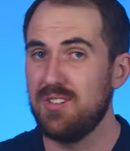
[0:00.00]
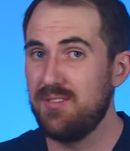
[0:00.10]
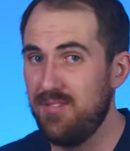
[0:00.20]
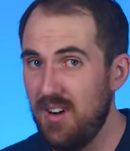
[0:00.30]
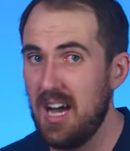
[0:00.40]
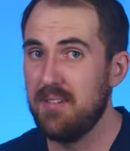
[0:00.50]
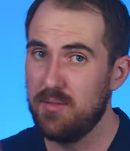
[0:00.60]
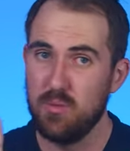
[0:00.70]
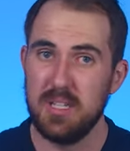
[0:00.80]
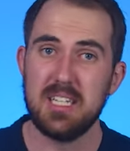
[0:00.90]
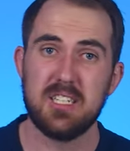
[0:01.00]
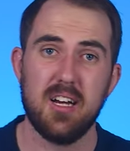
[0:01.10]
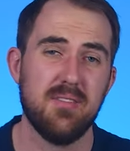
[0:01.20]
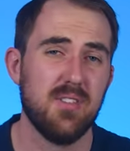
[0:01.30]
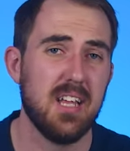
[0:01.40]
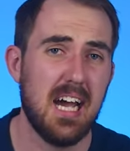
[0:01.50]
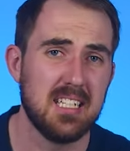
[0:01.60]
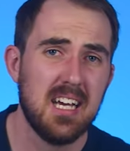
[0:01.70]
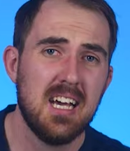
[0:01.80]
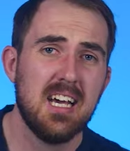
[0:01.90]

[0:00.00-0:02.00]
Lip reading: 5. Really excited for that.